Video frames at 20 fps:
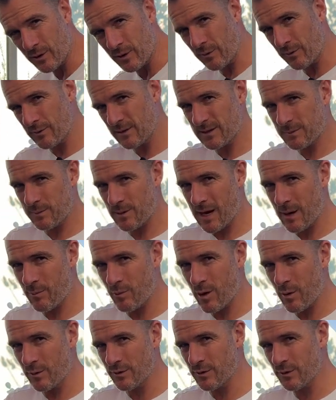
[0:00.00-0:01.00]
and I'll explain
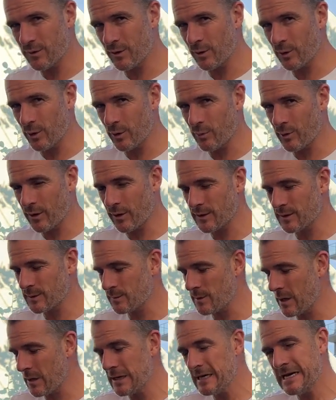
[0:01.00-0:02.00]
why we're doing the glute work as
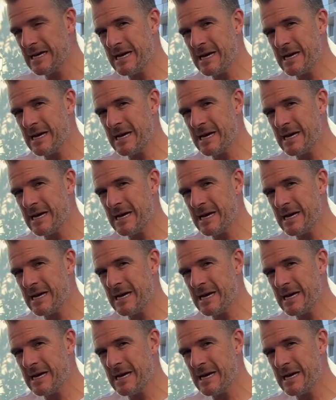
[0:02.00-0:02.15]
well.